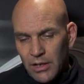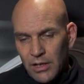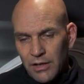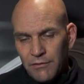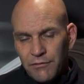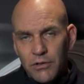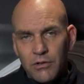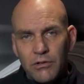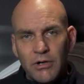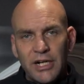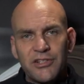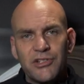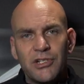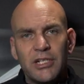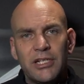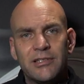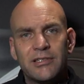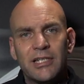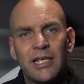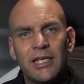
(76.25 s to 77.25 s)
If you
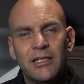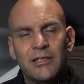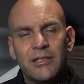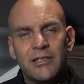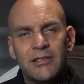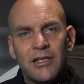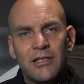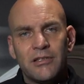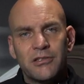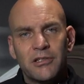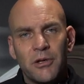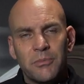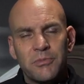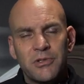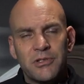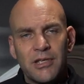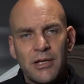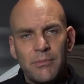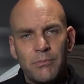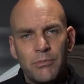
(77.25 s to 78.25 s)
gradually take the disc up
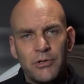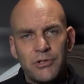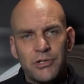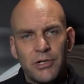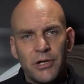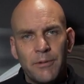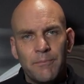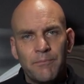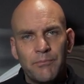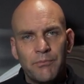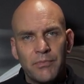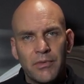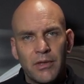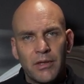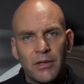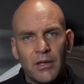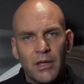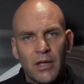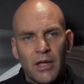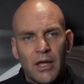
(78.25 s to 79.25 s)
to temperature
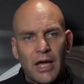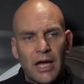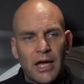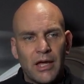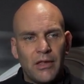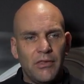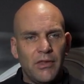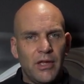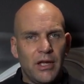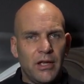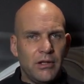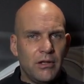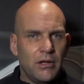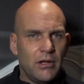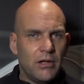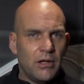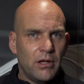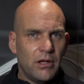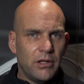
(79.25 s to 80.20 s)
and then